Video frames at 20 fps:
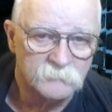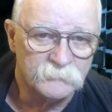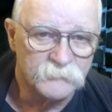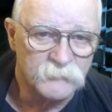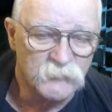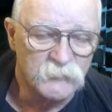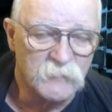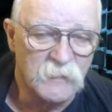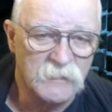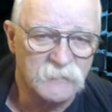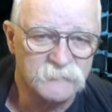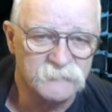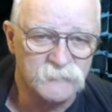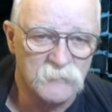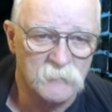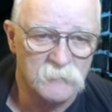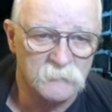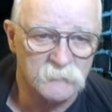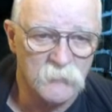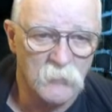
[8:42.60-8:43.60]
You guys
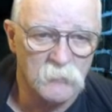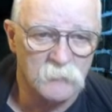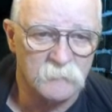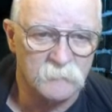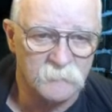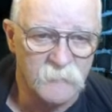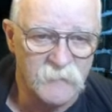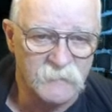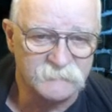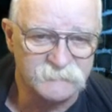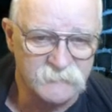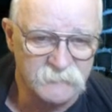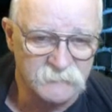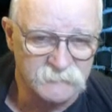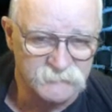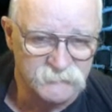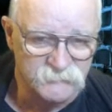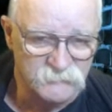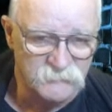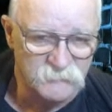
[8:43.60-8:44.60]
all know that Mantic
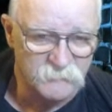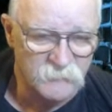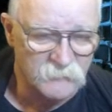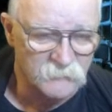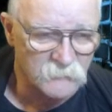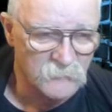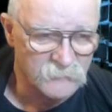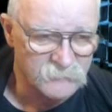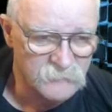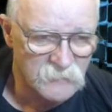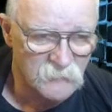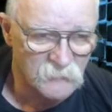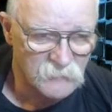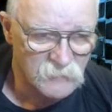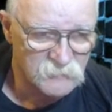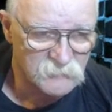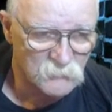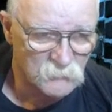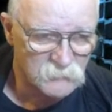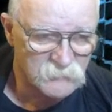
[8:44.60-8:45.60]
is streaming right now, and I
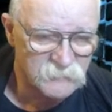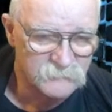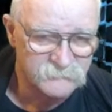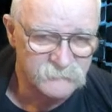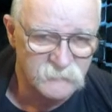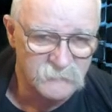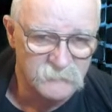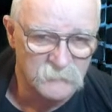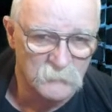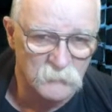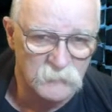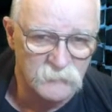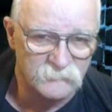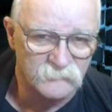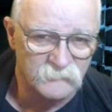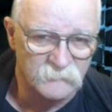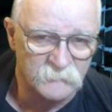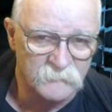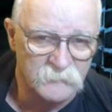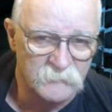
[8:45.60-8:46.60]
don't want to take away
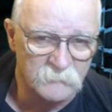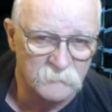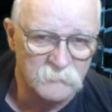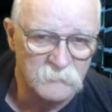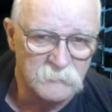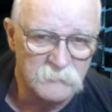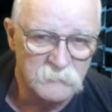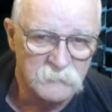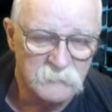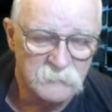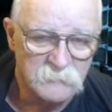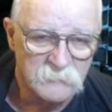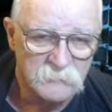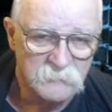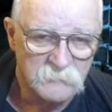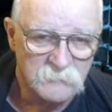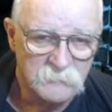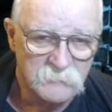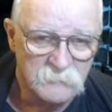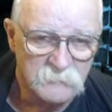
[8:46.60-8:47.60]
from him
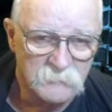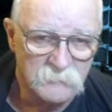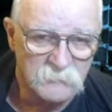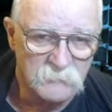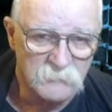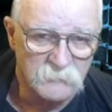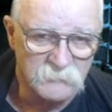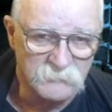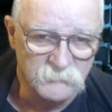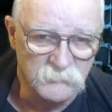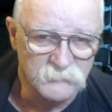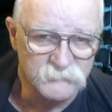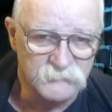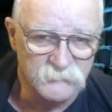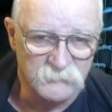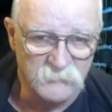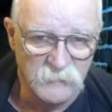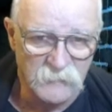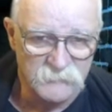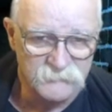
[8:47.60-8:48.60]
unless you
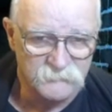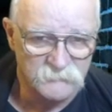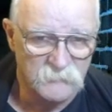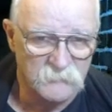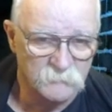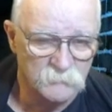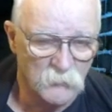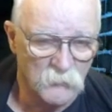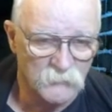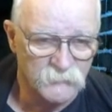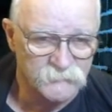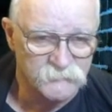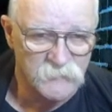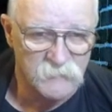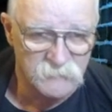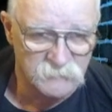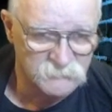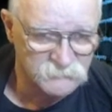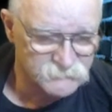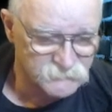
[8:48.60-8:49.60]
guys are on both
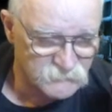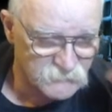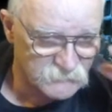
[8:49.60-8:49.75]
channels, and